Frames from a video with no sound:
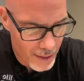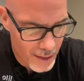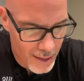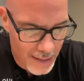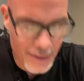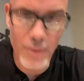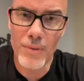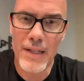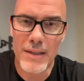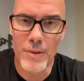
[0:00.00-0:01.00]
and don't
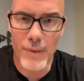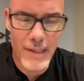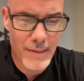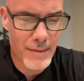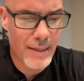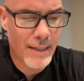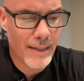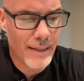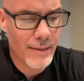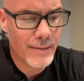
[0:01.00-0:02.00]
let the greatest
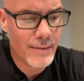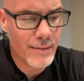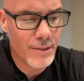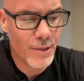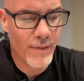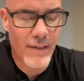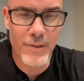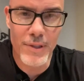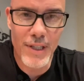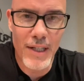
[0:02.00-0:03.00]
thing you've ever
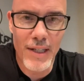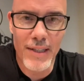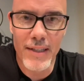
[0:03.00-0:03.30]
done